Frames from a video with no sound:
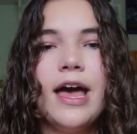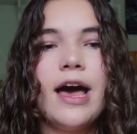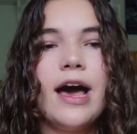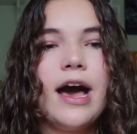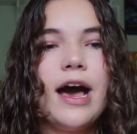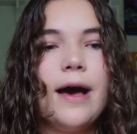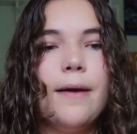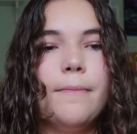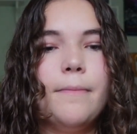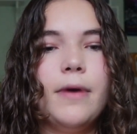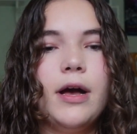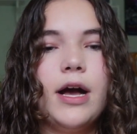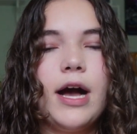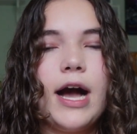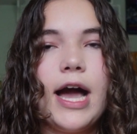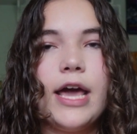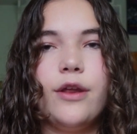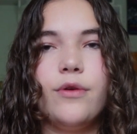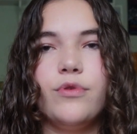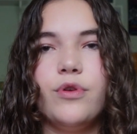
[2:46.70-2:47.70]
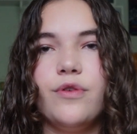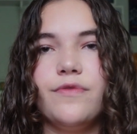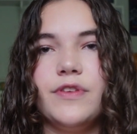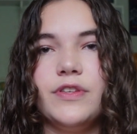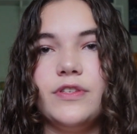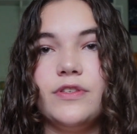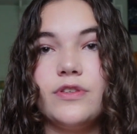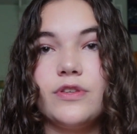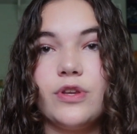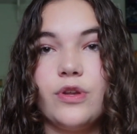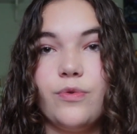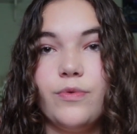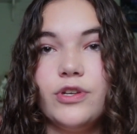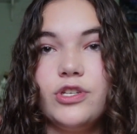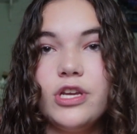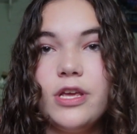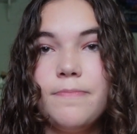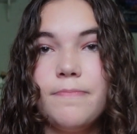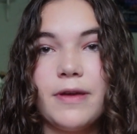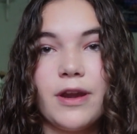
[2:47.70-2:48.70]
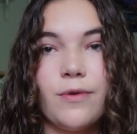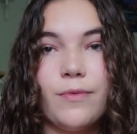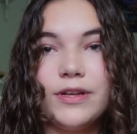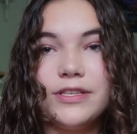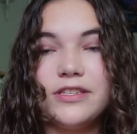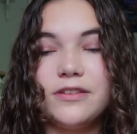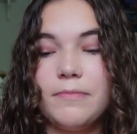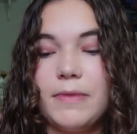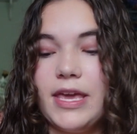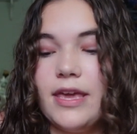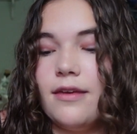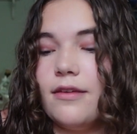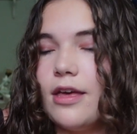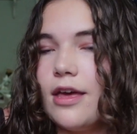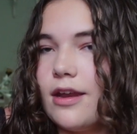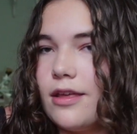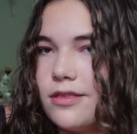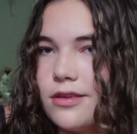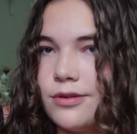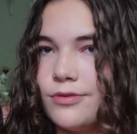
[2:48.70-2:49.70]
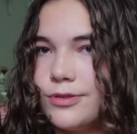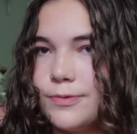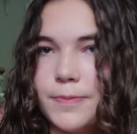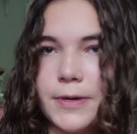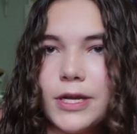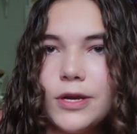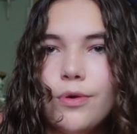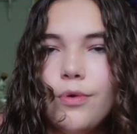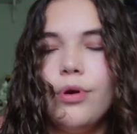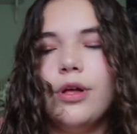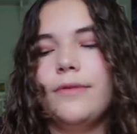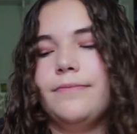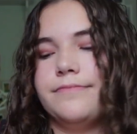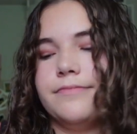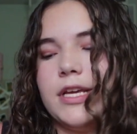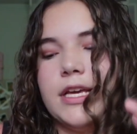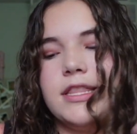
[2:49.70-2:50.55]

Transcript: I don't know if this is a new widget, but it was to me. I thought it was pretty cool.